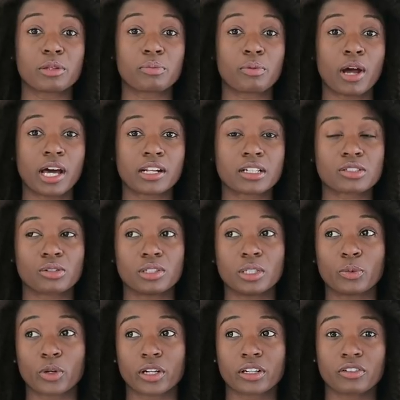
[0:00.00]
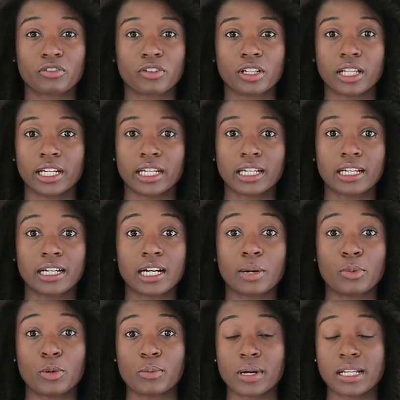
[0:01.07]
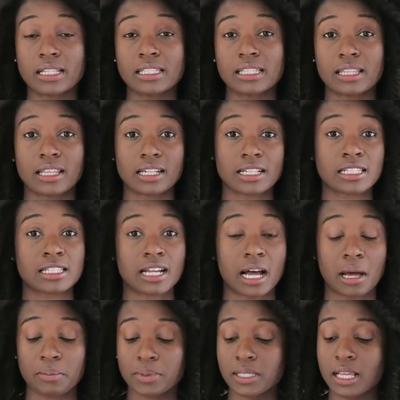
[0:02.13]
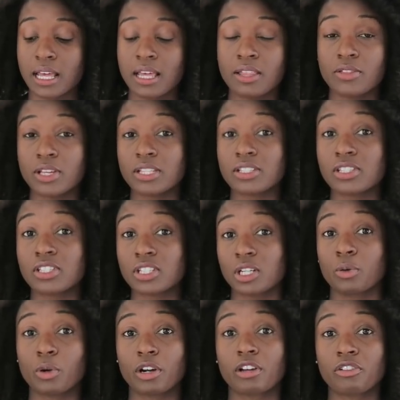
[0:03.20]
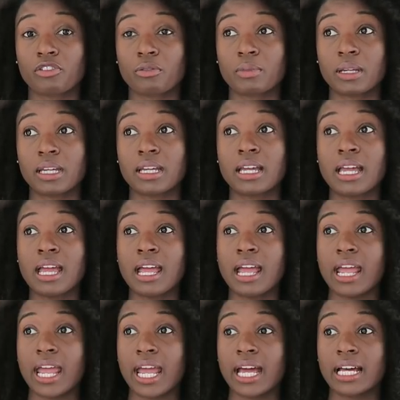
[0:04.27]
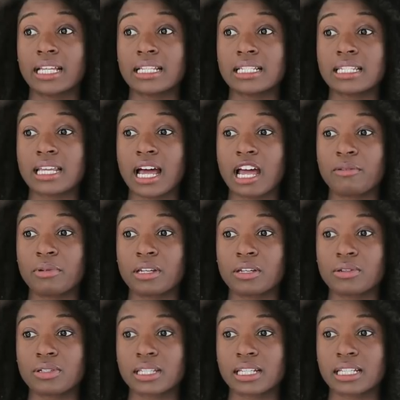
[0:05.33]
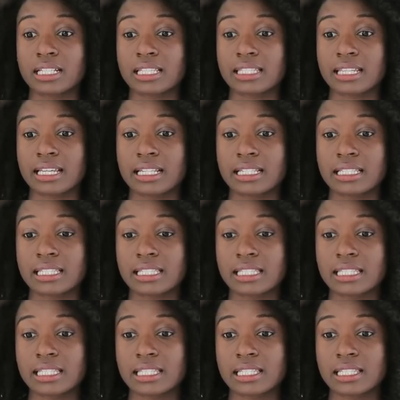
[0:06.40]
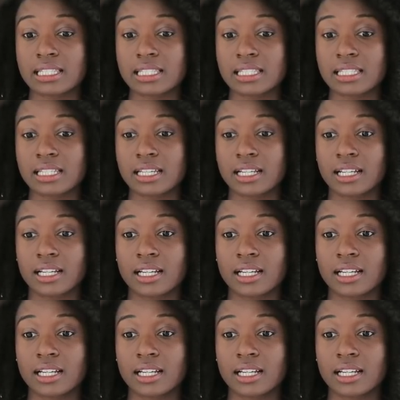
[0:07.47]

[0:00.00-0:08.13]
with products only working for like a couple months and then it stops. This is still working for me, and I've been using it since